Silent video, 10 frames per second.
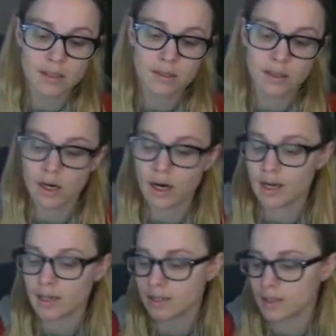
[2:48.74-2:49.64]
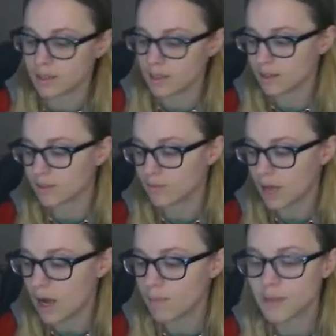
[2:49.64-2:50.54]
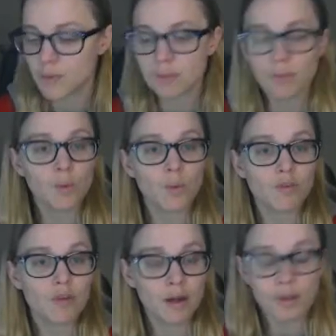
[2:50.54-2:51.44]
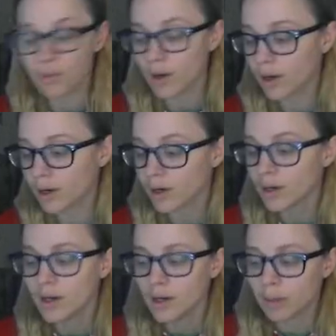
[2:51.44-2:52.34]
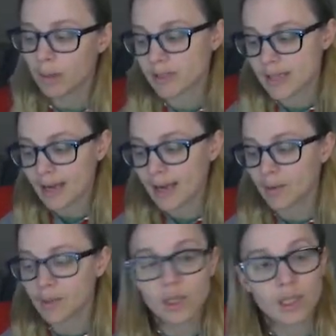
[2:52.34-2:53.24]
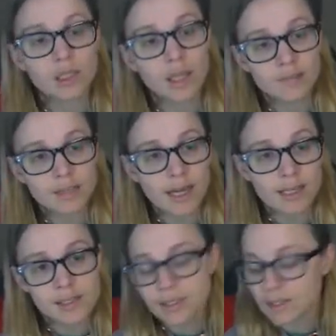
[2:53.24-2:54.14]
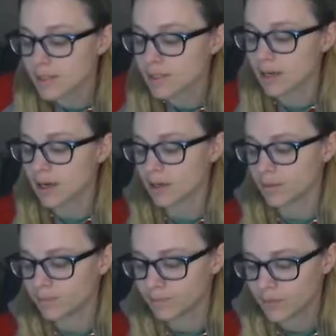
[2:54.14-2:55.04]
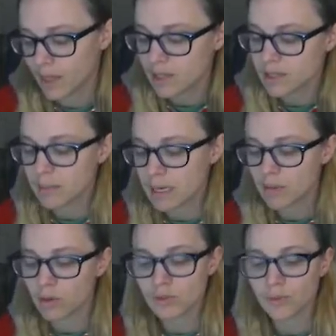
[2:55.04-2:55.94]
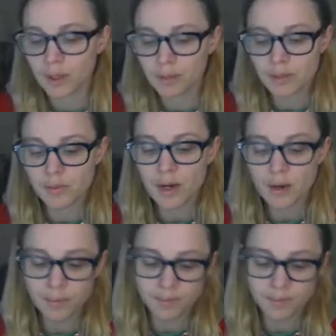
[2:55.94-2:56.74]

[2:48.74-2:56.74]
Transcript: Alright. This was more work for Ugly Rugger. Paper sack guy with the thug life glasses. And some emotes for him as well.